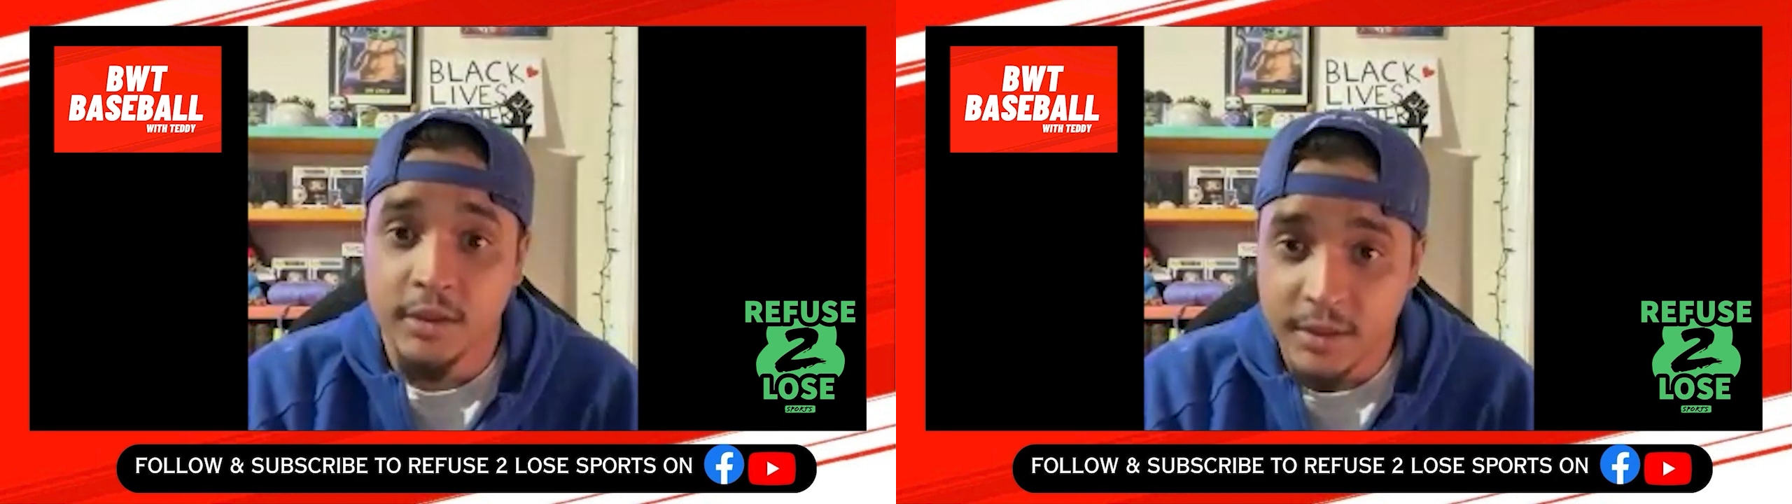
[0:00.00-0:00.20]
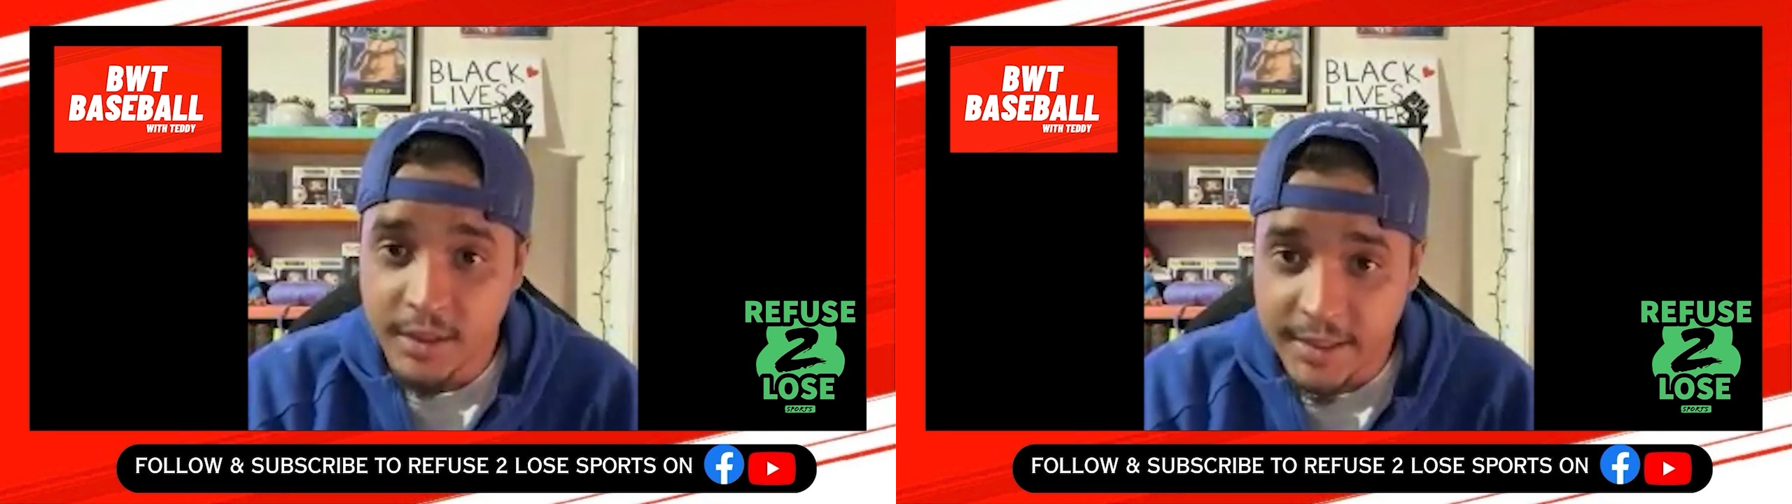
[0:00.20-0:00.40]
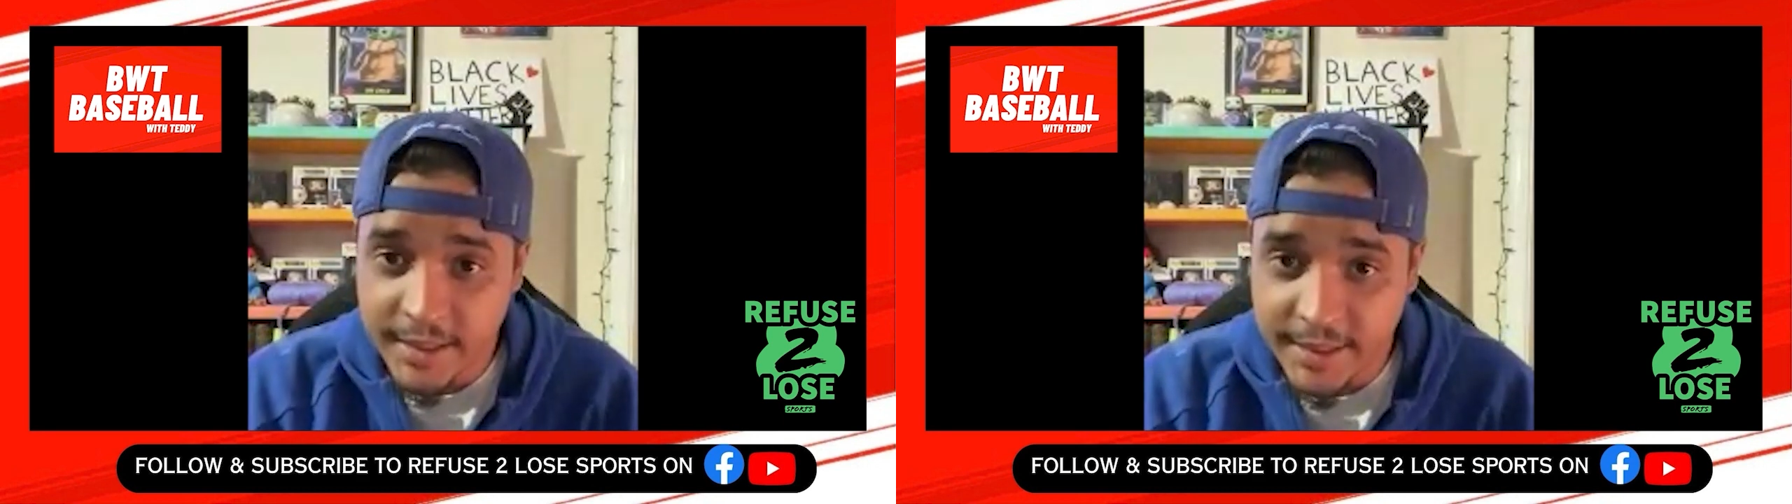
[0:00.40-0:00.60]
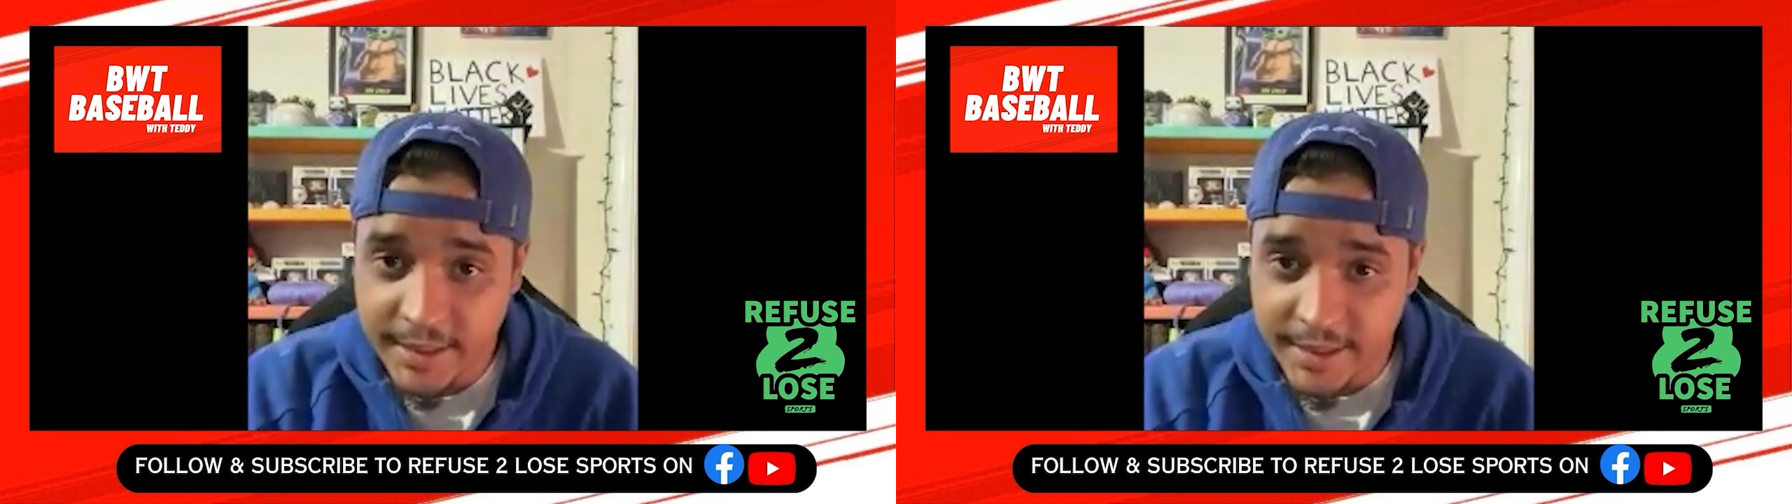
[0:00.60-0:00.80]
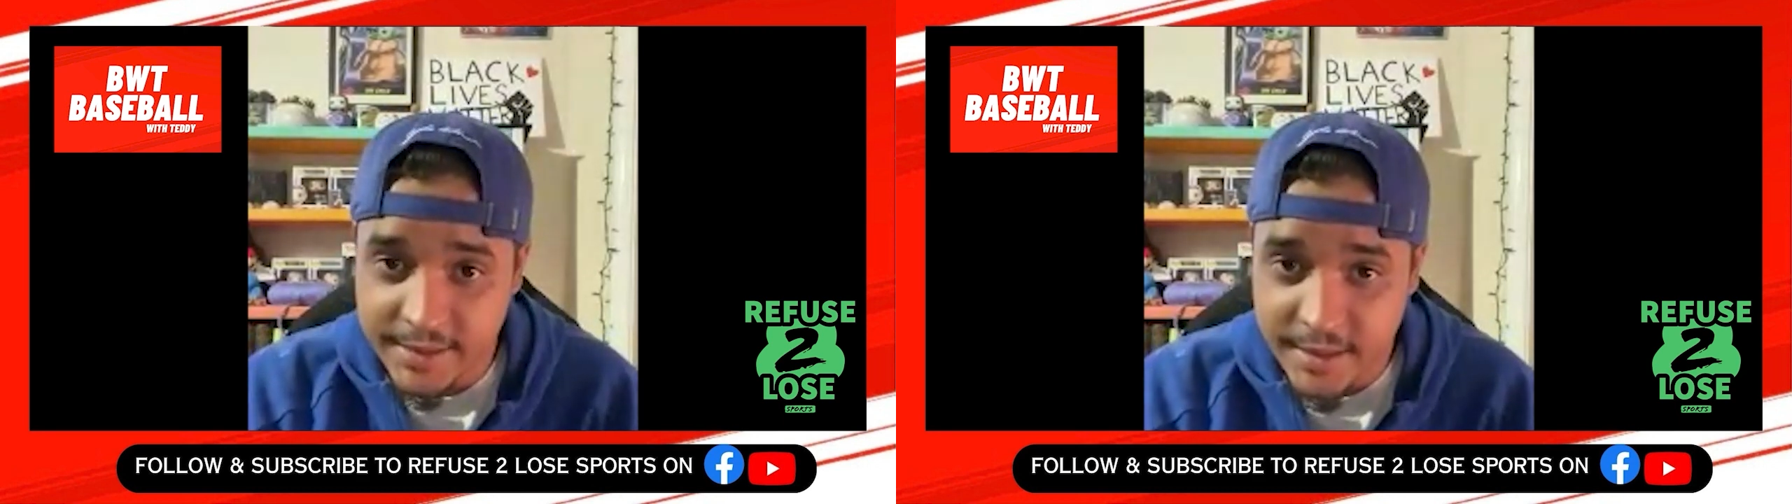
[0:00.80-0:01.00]
luck hitting
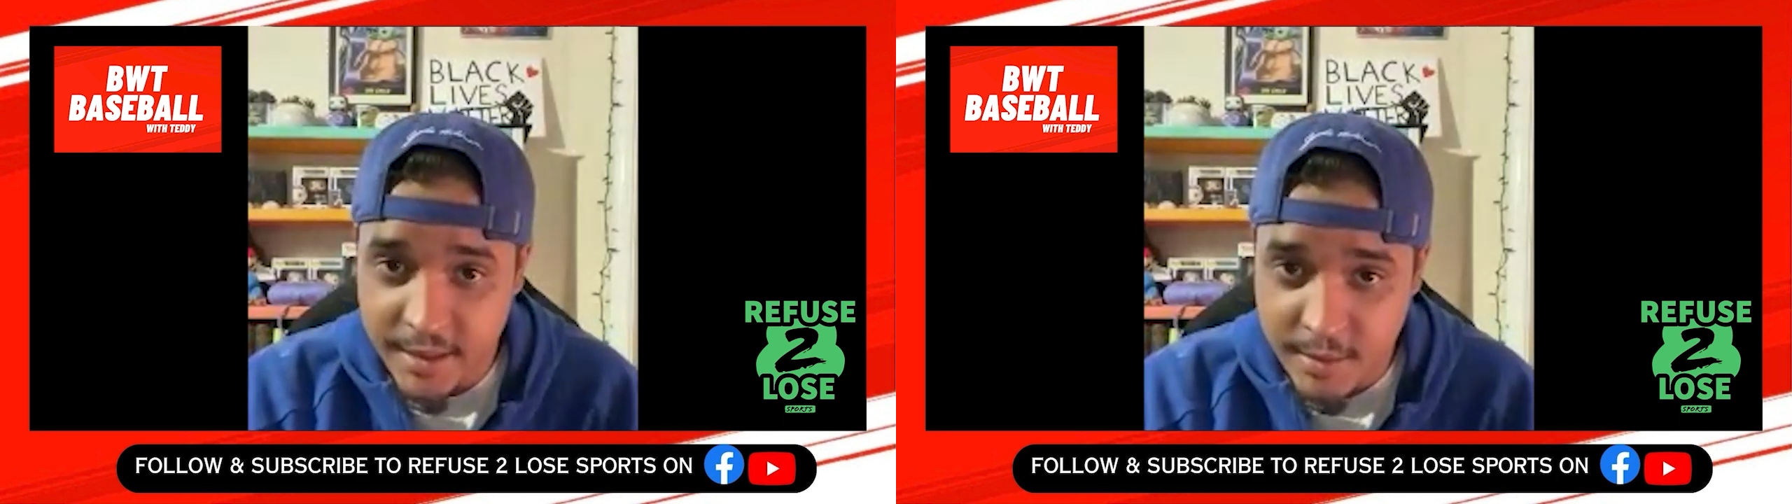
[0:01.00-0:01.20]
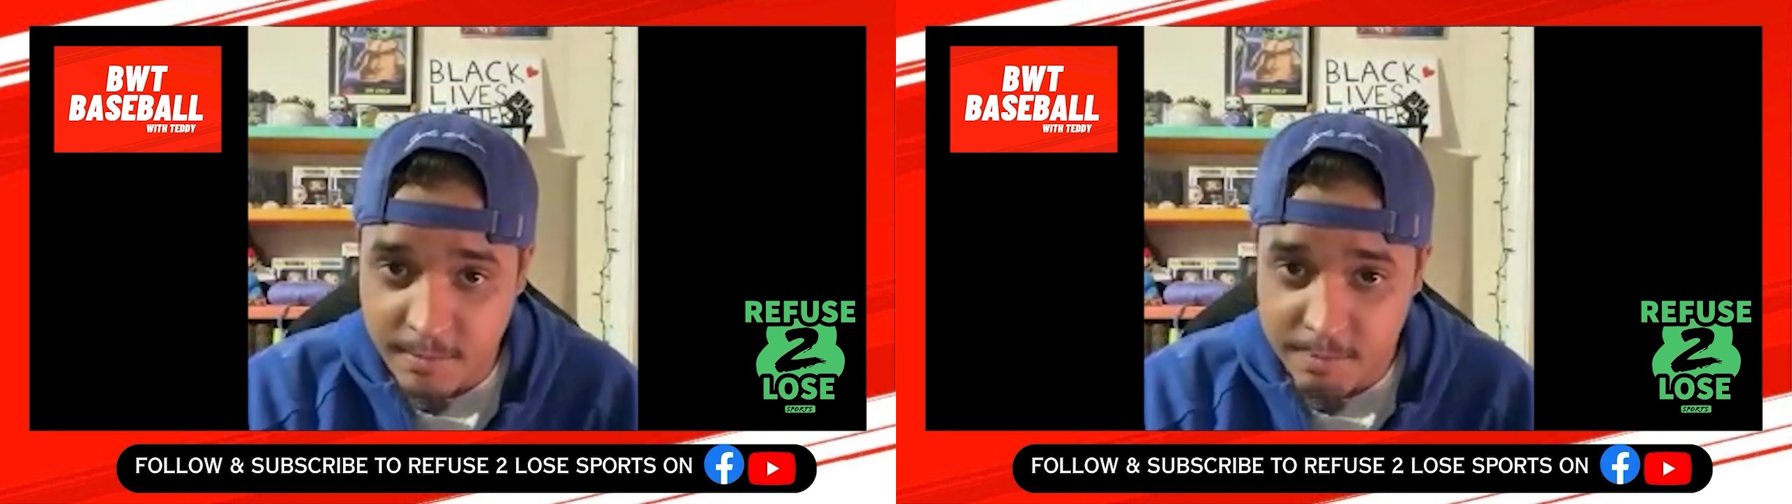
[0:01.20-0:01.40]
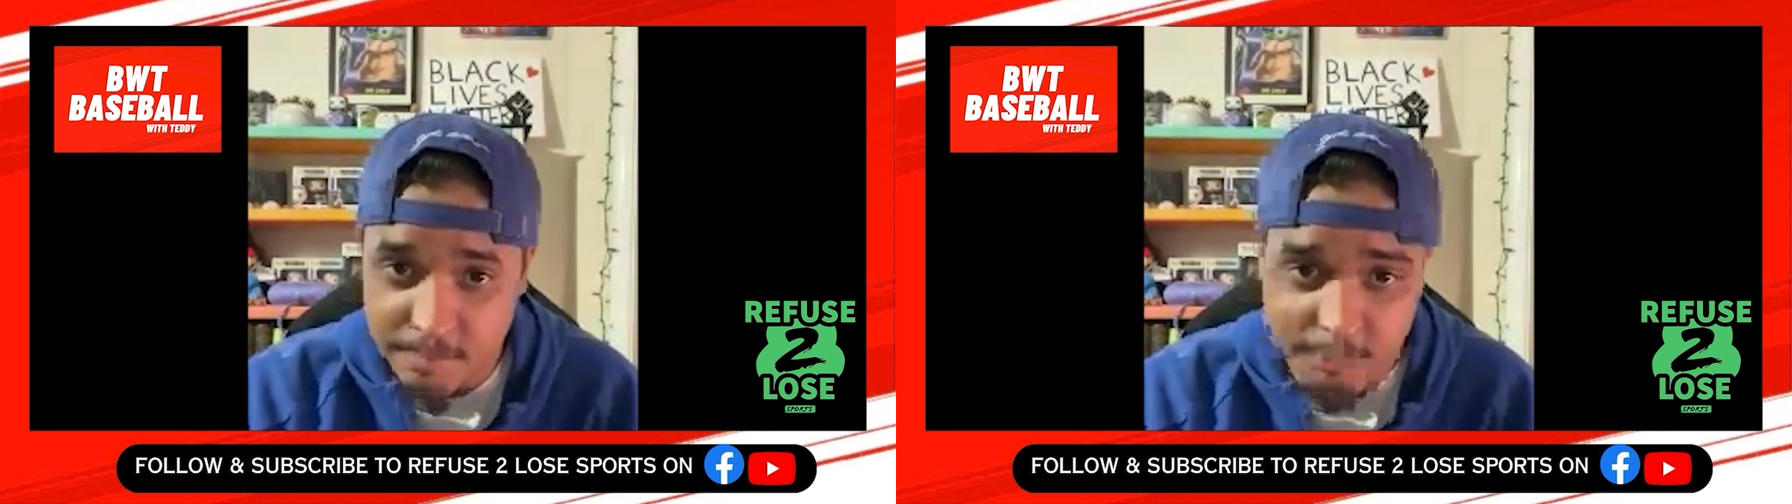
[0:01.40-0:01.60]
against him.